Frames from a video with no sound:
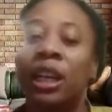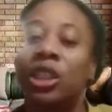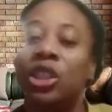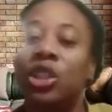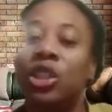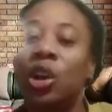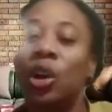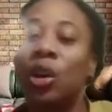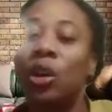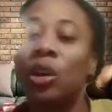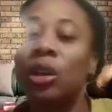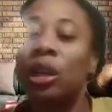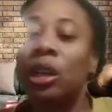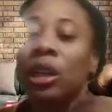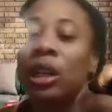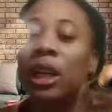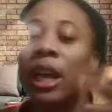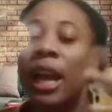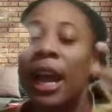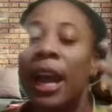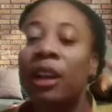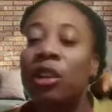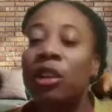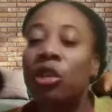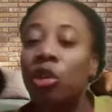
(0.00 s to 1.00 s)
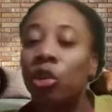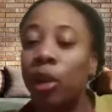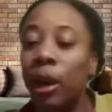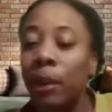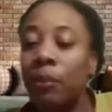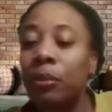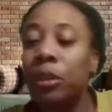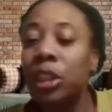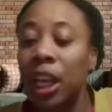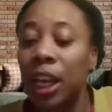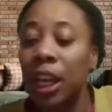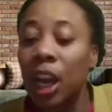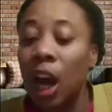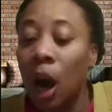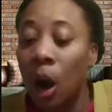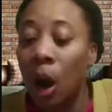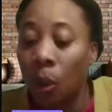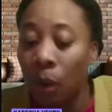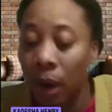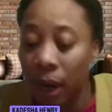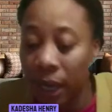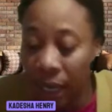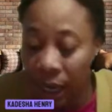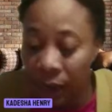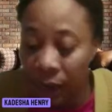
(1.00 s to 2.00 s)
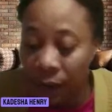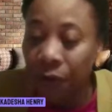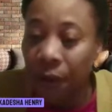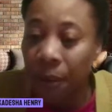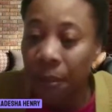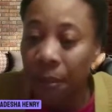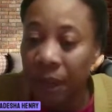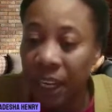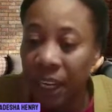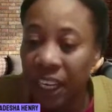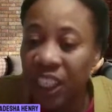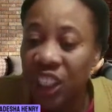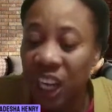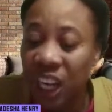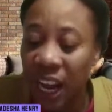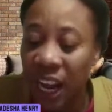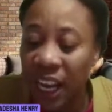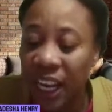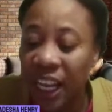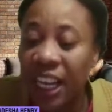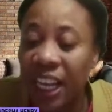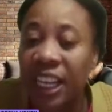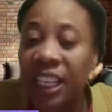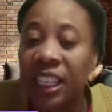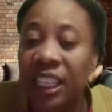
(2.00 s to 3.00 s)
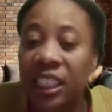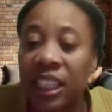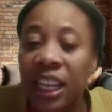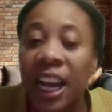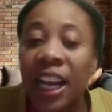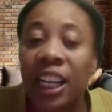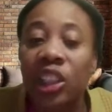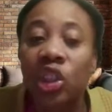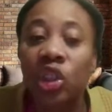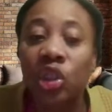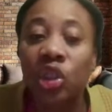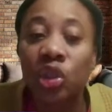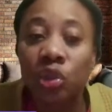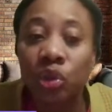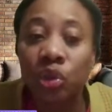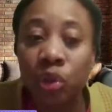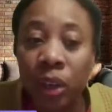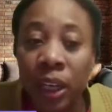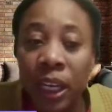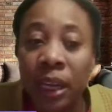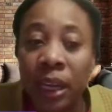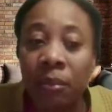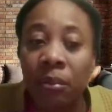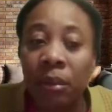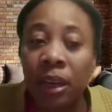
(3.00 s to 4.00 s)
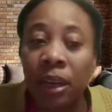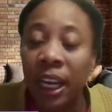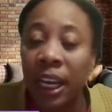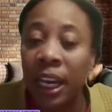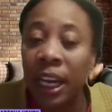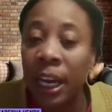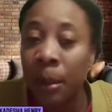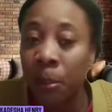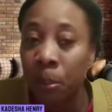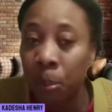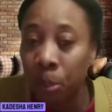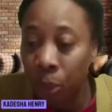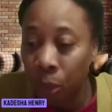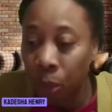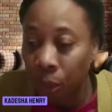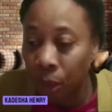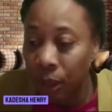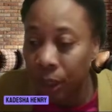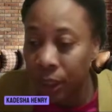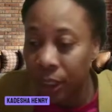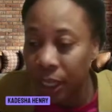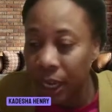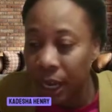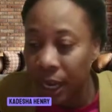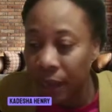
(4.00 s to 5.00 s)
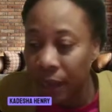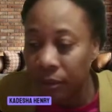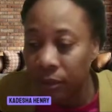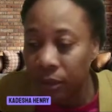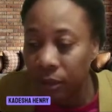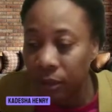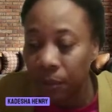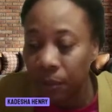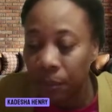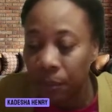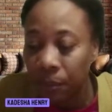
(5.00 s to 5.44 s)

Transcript: So encrypting our information is extremely important.